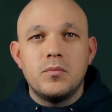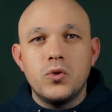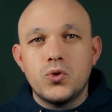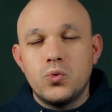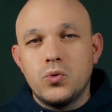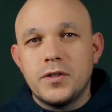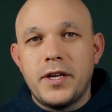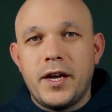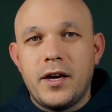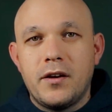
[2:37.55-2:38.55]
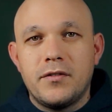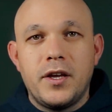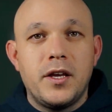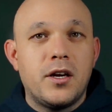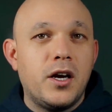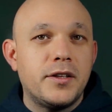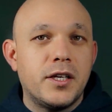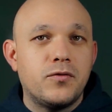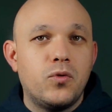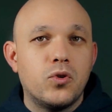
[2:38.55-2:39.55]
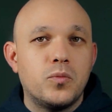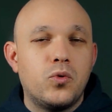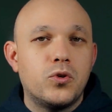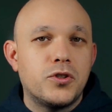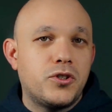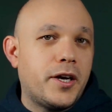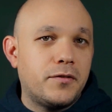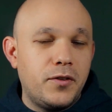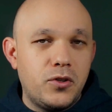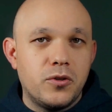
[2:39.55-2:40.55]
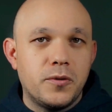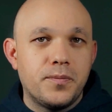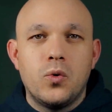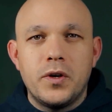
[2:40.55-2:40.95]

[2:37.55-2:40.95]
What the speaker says: Most stores have a contact form or chat feature.